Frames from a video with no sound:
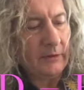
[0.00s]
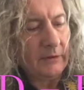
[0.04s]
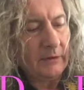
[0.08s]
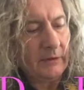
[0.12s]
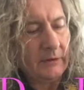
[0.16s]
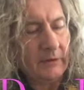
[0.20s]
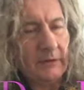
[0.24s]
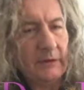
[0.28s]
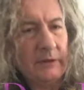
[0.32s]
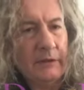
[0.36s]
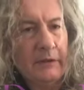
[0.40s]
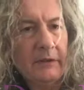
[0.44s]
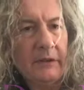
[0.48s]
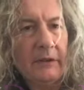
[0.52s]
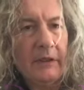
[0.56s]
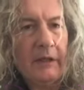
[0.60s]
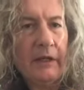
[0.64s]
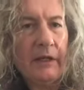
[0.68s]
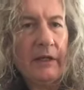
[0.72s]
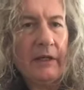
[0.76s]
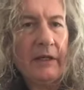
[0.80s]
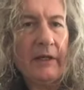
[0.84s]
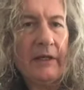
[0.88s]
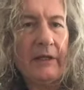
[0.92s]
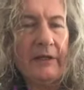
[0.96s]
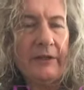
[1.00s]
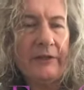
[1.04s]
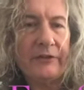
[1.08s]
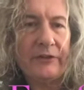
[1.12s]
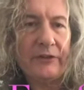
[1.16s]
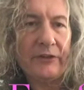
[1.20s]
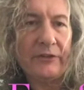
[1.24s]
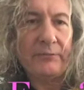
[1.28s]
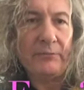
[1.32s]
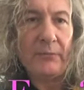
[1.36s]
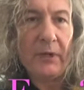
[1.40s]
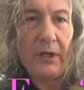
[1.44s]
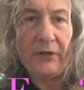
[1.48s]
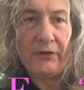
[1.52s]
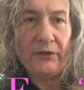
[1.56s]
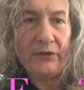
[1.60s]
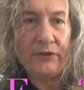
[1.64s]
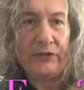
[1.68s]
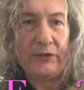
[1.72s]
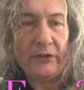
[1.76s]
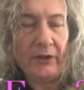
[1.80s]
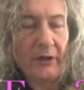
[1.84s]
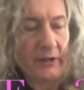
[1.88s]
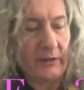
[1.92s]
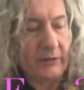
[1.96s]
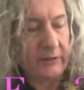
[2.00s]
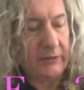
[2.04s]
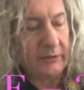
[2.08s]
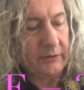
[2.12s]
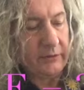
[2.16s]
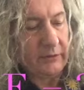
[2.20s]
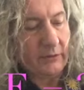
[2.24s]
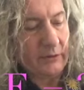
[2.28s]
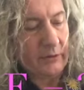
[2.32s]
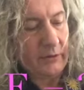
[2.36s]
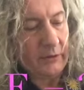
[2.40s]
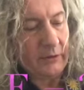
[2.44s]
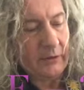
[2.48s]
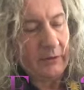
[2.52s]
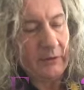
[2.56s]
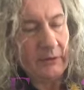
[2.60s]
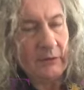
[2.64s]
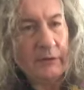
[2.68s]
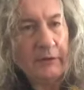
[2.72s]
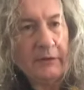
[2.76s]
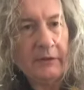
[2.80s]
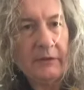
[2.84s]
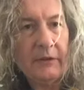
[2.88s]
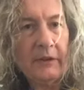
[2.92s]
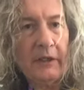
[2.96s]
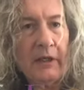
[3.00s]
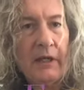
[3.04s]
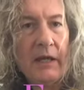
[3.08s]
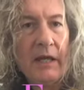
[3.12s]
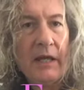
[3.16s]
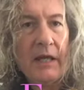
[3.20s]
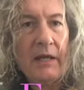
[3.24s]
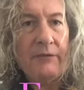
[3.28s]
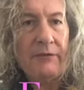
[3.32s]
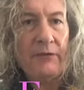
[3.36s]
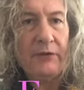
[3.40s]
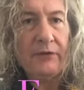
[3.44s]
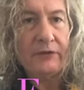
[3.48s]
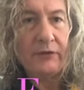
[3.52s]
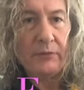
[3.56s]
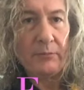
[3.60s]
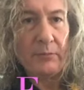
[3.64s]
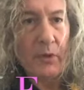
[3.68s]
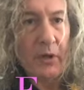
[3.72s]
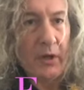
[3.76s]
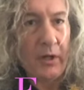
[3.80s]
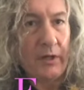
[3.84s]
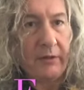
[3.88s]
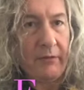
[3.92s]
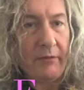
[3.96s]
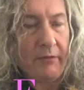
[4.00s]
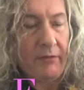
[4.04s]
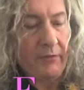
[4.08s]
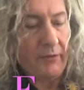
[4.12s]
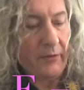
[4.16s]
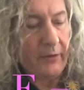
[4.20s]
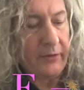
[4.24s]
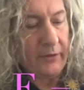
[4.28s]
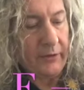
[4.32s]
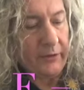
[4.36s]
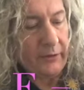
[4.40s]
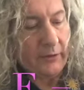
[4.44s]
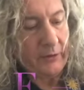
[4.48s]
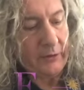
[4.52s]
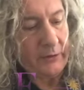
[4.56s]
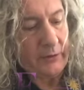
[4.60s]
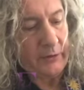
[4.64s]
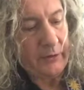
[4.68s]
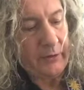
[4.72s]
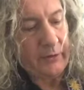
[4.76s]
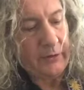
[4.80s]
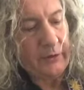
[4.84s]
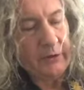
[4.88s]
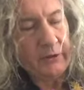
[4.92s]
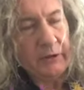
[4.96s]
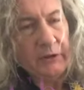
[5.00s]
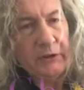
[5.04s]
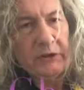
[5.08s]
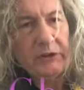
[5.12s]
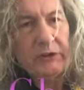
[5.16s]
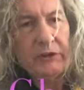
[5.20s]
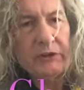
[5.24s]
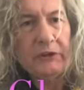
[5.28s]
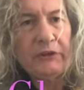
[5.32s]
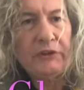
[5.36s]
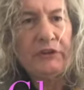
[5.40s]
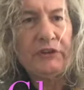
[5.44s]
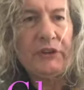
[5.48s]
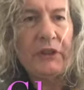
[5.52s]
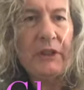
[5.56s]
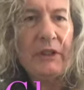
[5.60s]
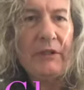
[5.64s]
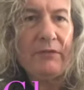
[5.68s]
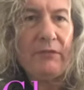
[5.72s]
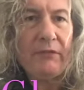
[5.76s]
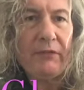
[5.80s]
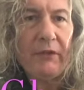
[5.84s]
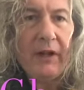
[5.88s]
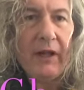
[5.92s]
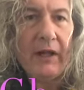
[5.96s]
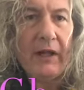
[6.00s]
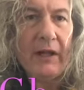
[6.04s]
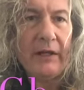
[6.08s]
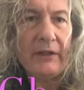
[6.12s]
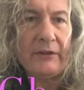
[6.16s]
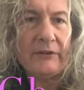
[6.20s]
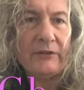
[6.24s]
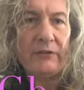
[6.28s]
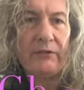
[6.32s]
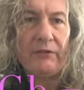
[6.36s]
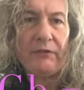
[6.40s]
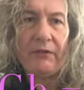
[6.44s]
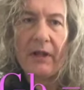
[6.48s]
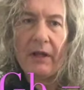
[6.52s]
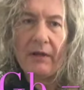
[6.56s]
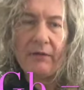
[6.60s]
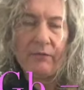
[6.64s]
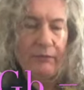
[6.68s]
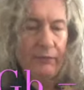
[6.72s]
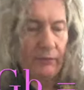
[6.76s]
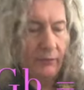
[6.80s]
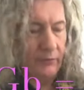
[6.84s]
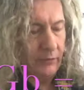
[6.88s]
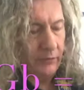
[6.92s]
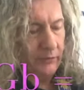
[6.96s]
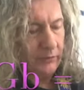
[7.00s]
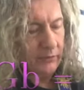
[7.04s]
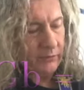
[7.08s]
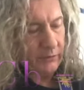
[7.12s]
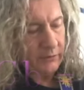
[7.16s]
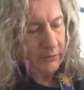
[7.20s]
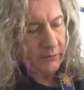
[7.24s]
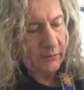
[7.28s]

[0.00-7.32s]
E is a major second, F is a minor third, G flat is the flat 4,